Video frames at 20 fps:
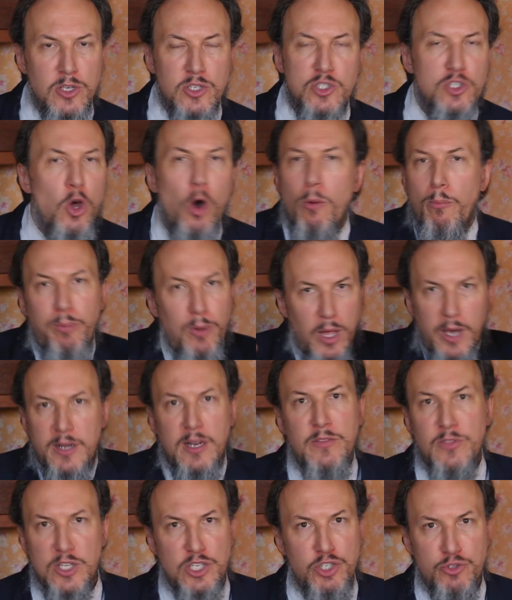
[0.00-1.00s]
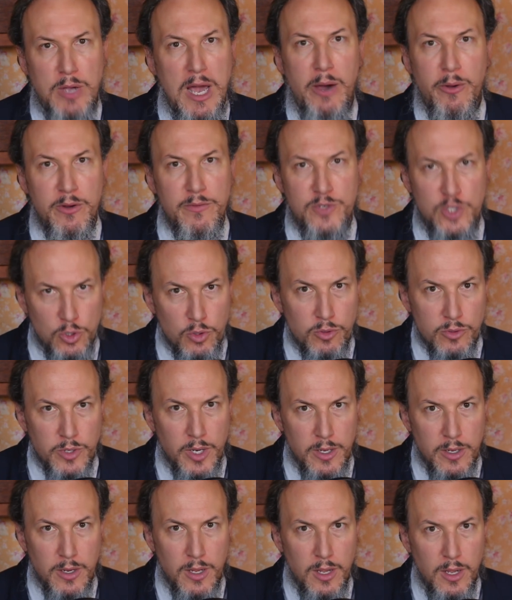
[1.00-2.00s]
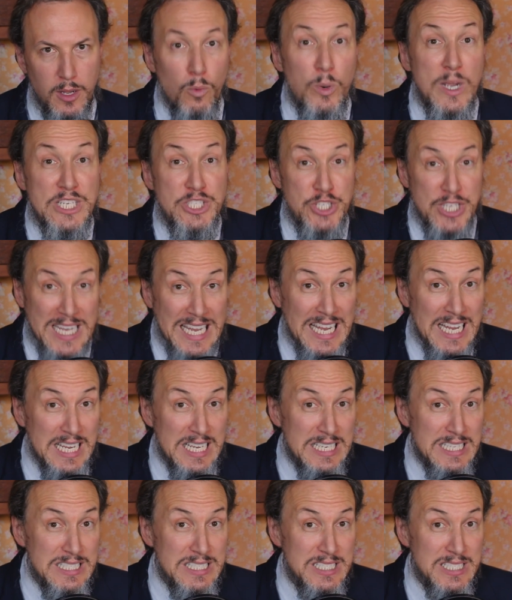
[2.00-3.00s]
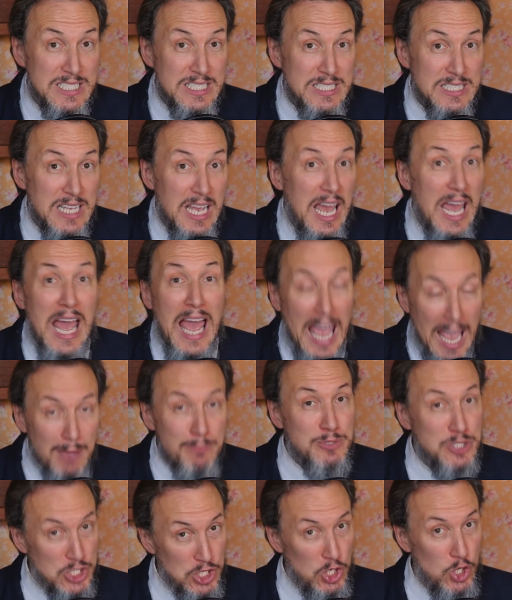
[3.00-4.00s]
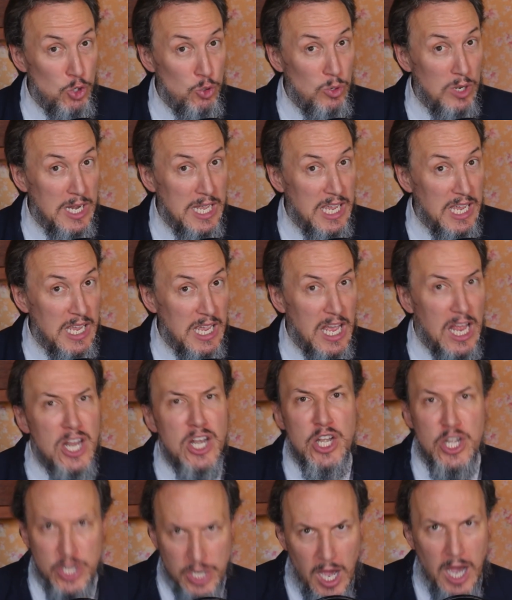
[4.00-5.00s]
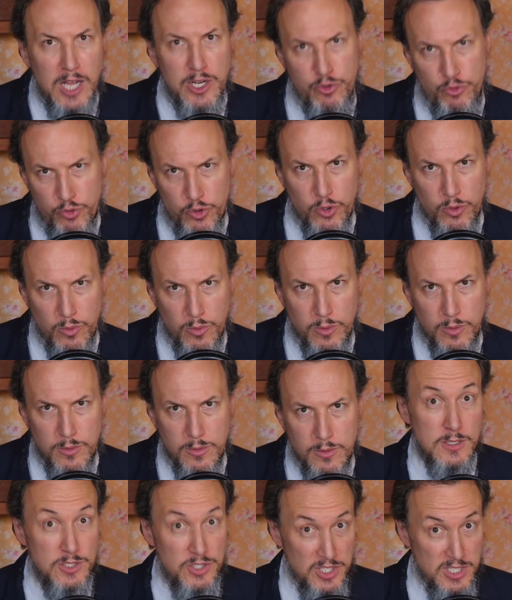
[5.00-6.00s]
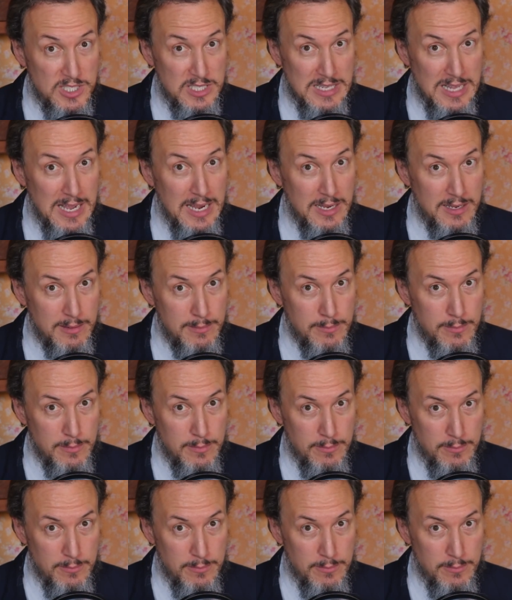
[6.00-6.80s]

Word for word: There's no blood on the Shroud of Turin, which is absolutely not true. Just like